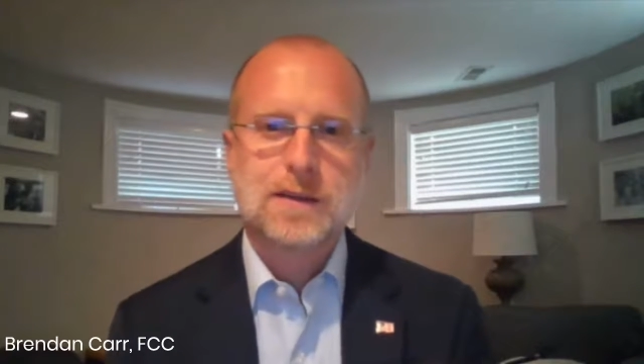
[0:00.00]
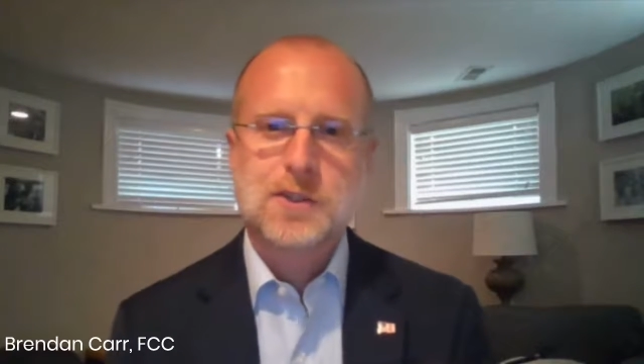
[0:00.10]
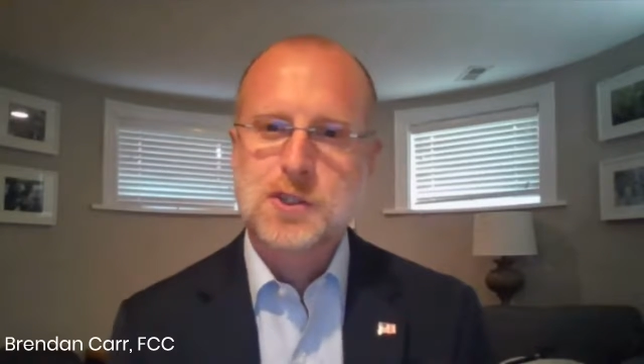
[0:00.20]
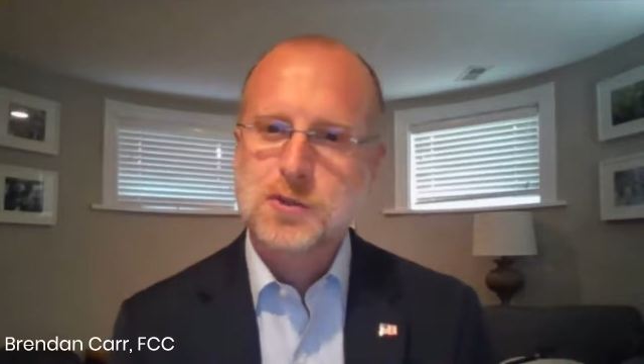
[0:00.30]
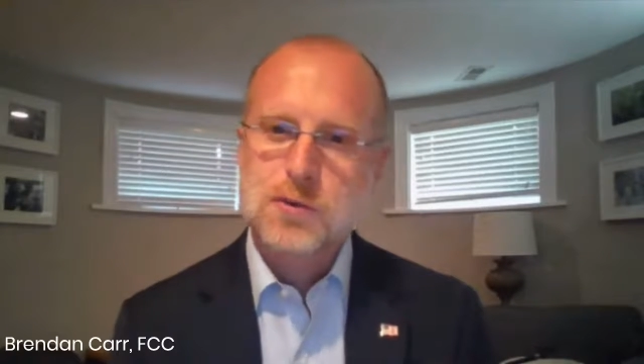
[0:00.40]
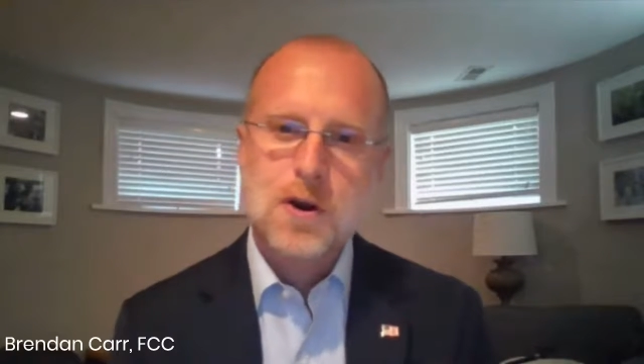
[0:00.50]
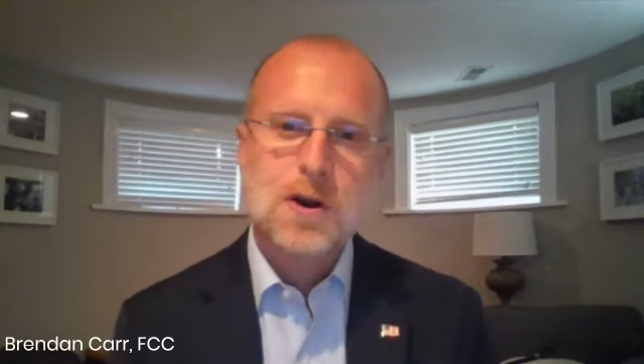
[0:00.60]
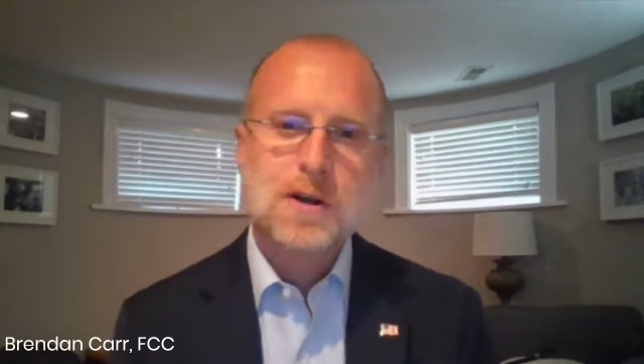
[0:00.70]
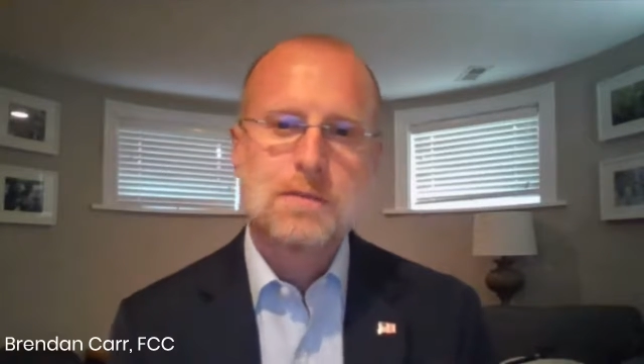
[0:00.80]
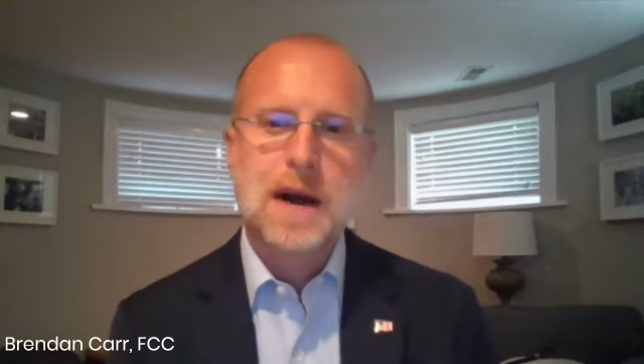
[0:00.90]
the
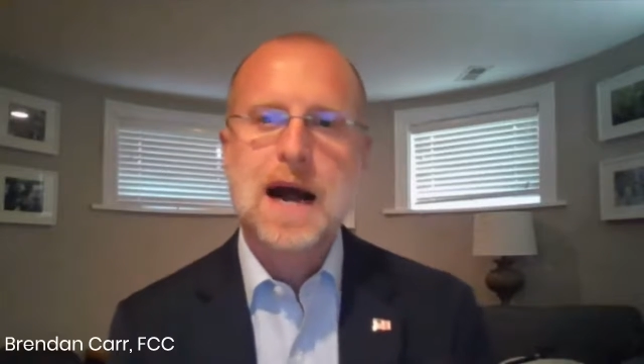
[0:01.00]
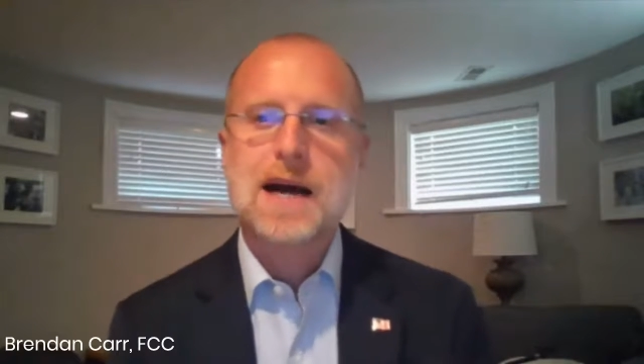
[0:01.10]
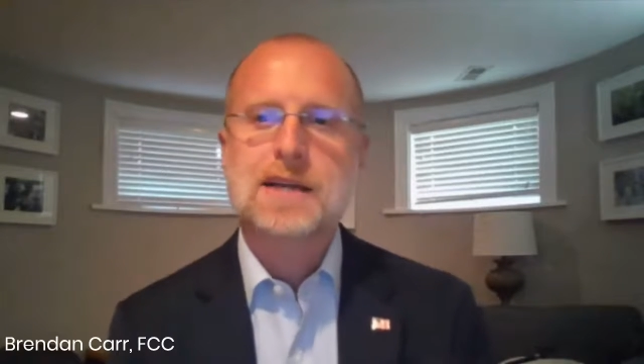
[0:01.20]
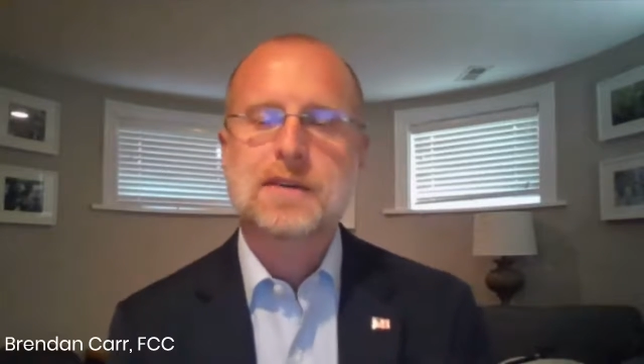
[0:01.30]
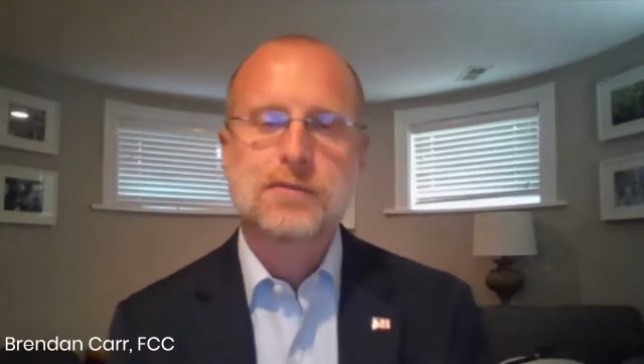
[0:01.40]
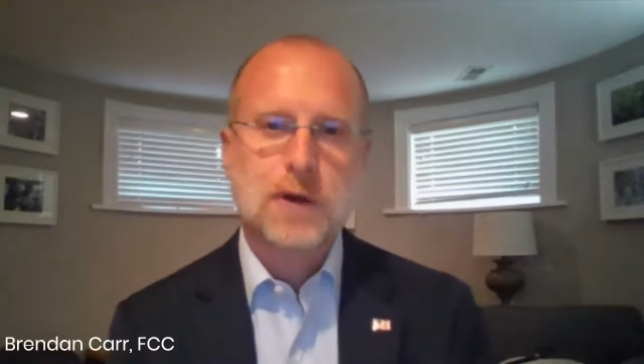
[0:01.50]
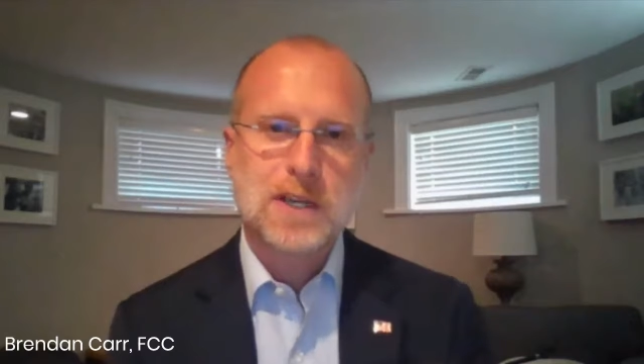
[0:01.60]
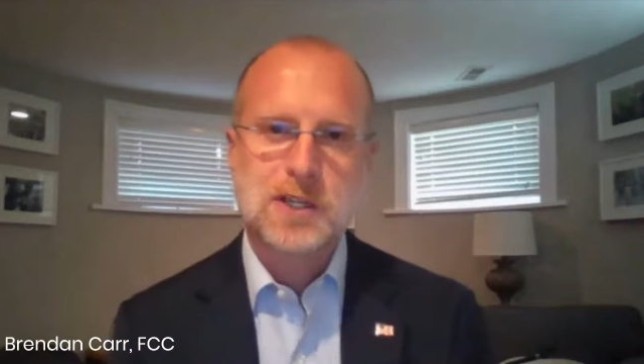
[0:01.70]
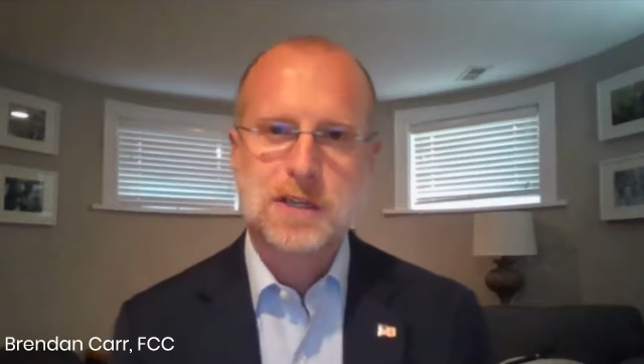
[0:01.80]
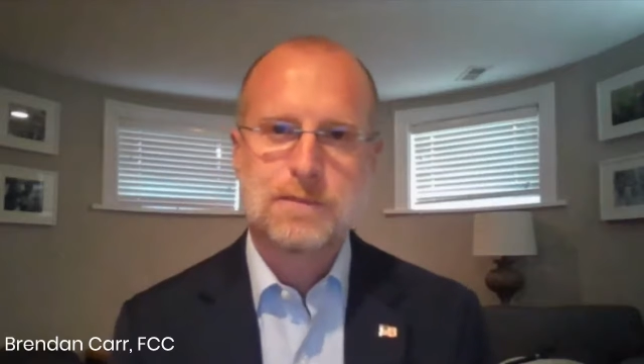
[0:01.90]
strong bond of
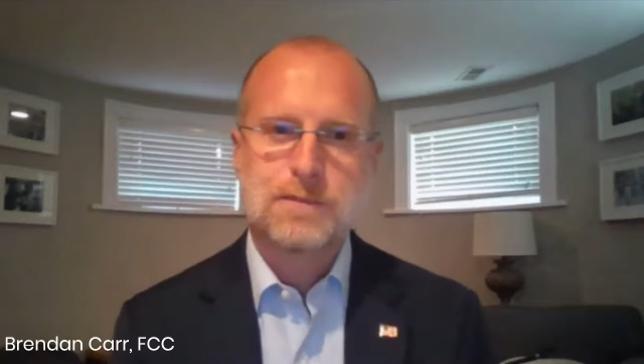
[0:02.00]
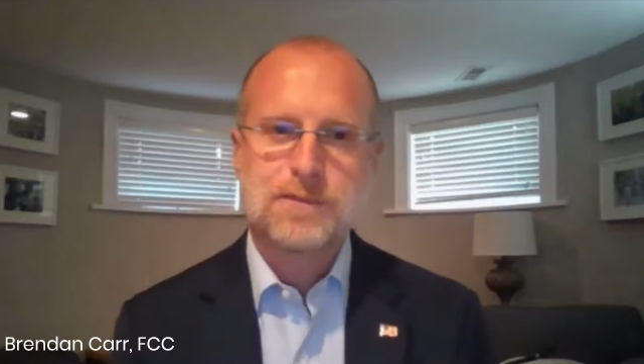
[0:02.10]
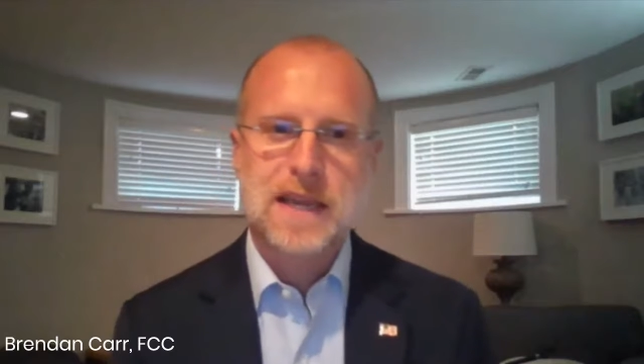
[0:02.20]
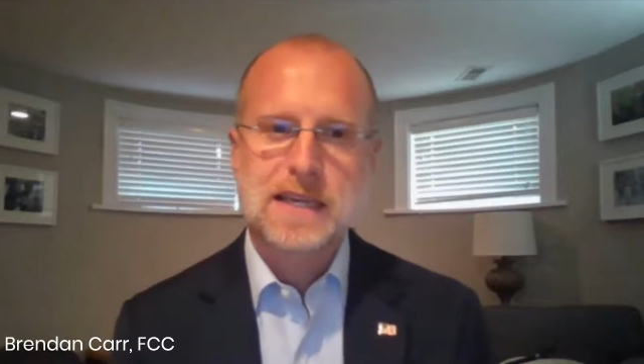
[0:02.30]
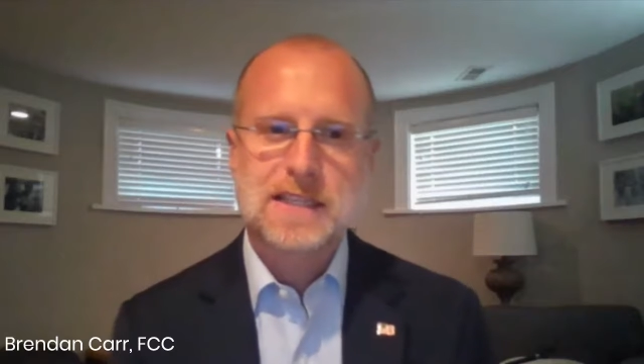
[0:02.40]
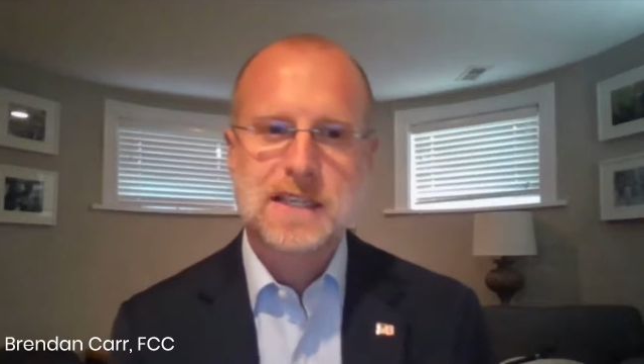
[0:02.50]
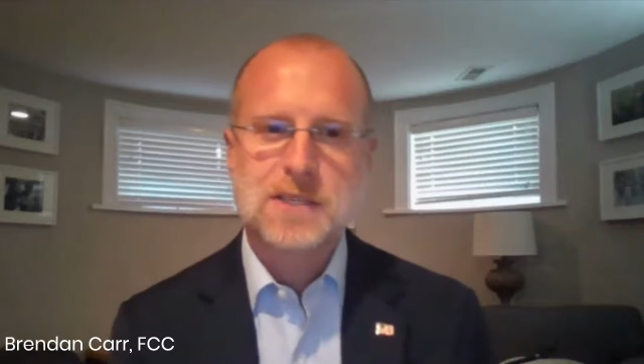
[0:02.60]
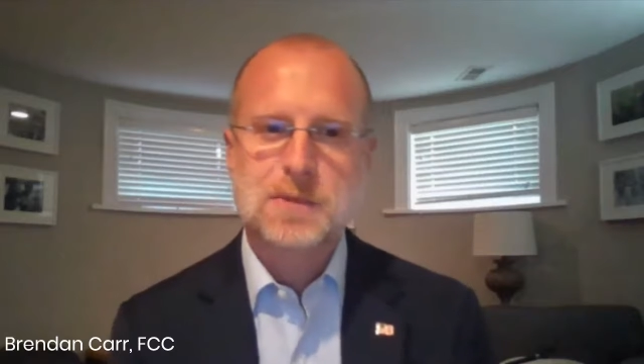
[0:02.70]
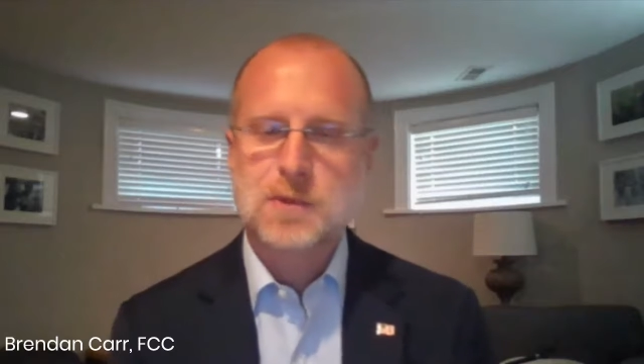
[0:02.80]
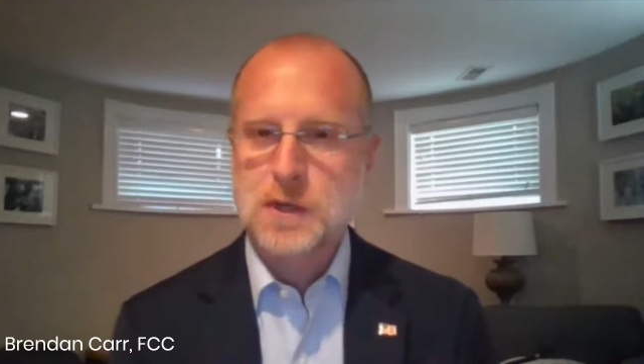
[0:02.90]
friendship that
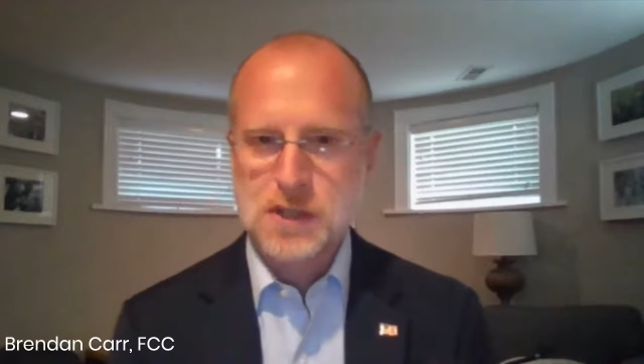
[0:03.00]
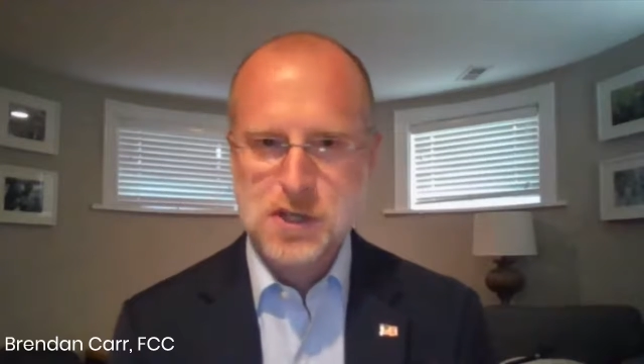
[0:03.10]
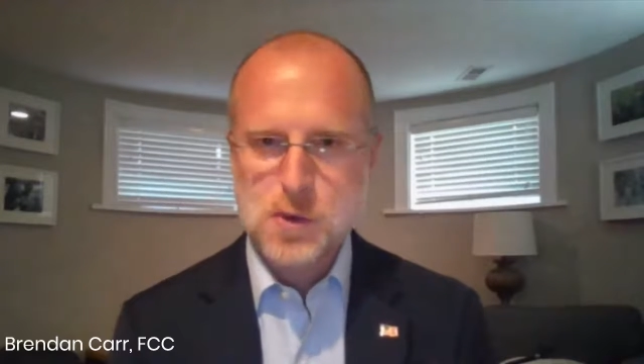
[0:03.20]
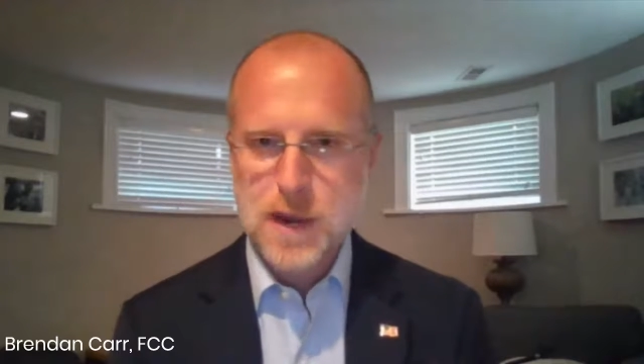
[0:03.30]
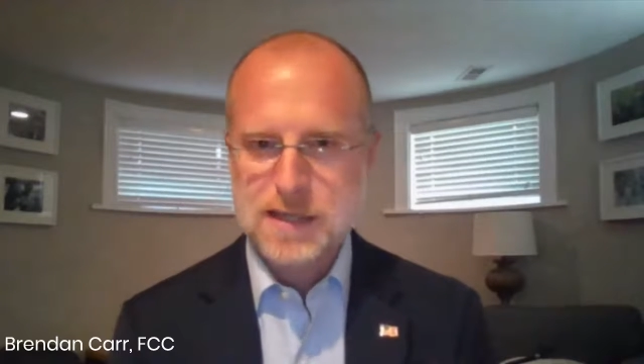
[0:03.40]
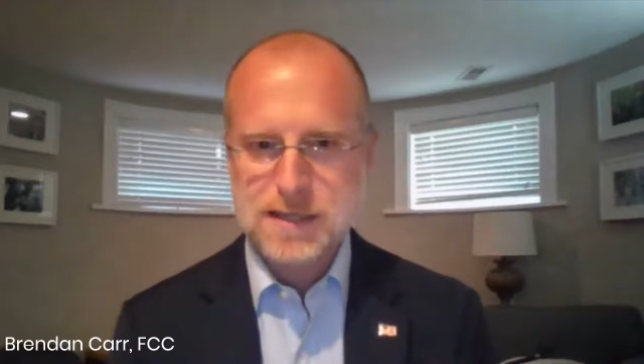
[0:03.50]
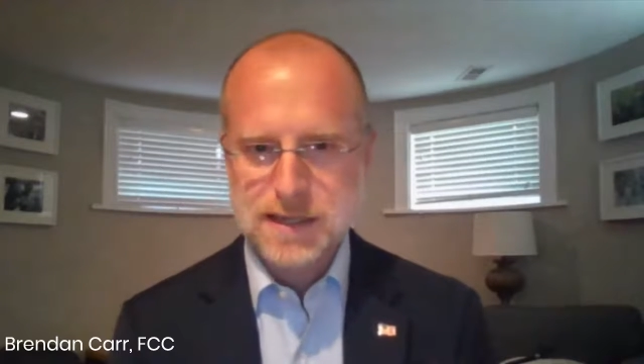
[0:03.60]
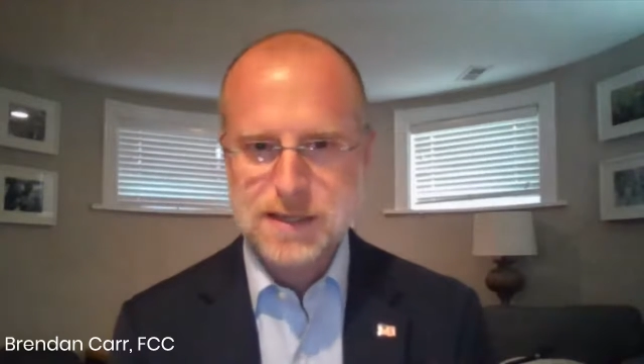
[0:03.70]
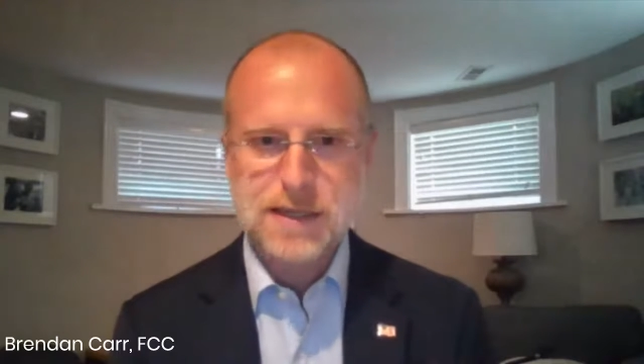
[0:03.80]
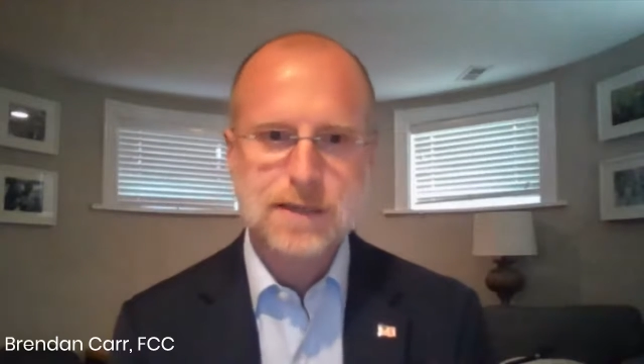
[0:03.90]
exists between the U.S. and
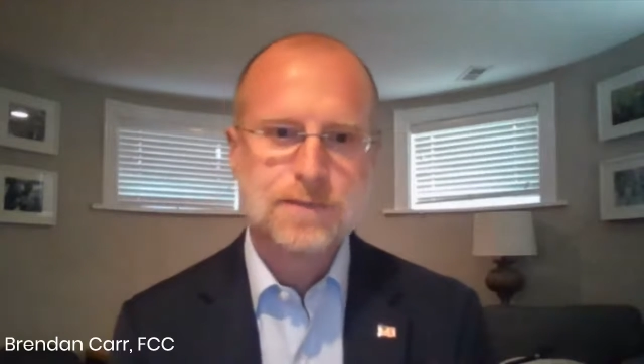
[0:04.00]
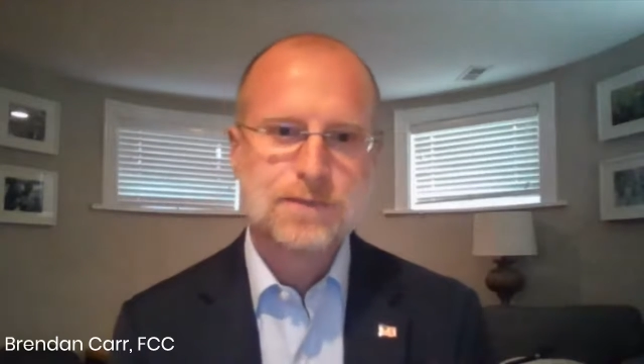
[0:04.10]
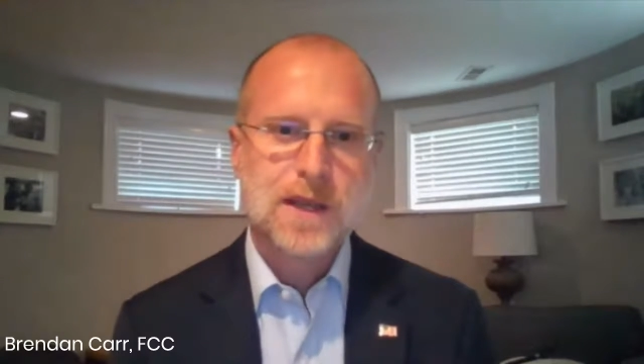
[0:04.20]
India.